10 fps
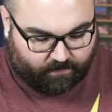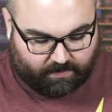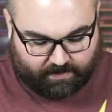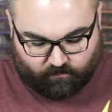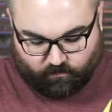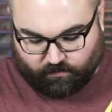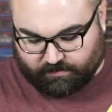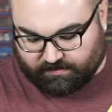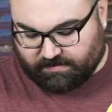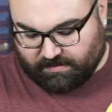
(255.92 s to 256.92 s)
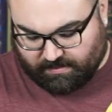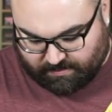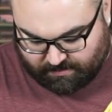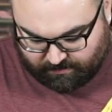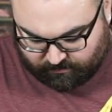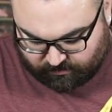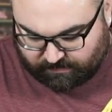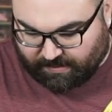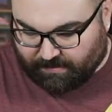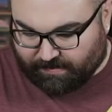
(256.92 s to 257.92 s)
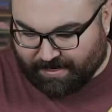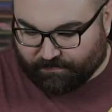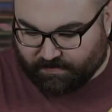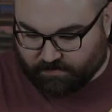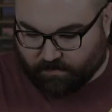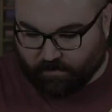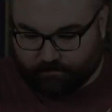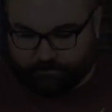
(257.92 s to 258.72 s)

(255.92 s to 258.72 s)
and we're going to see just how loud these are.